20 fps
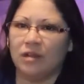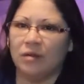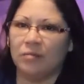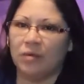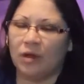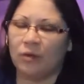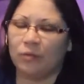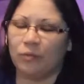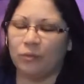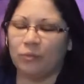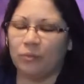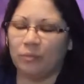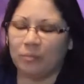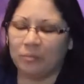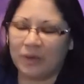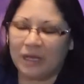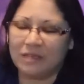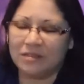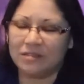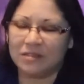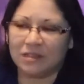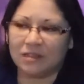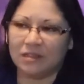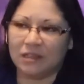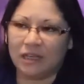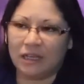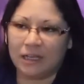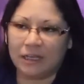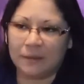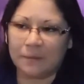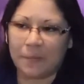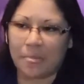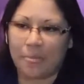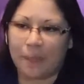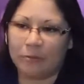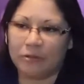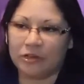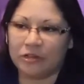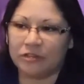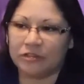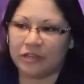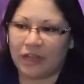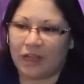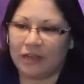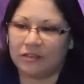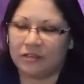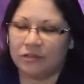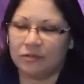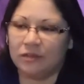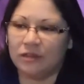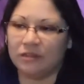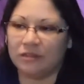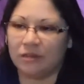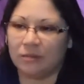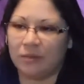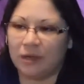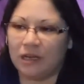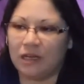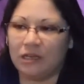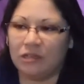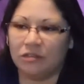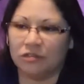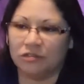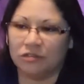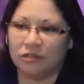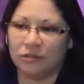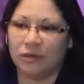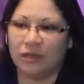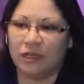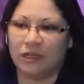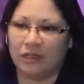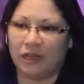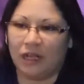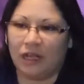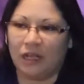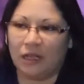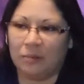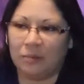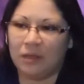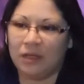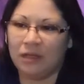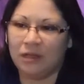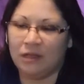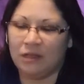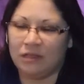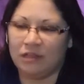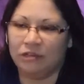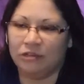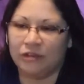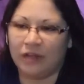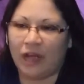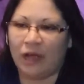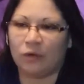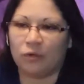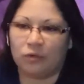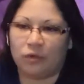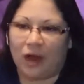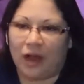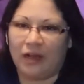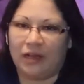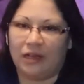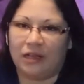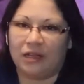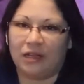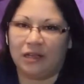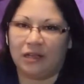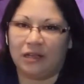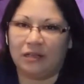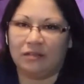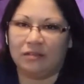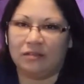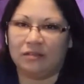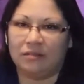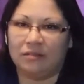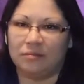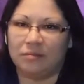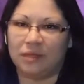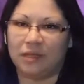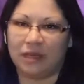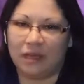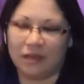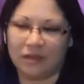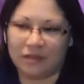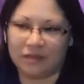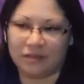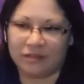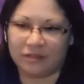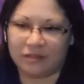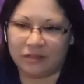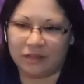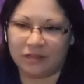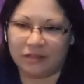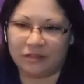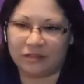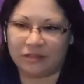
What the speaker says: But basically, when you're tattooing somebody and you're doing a name, you're not writing it. Because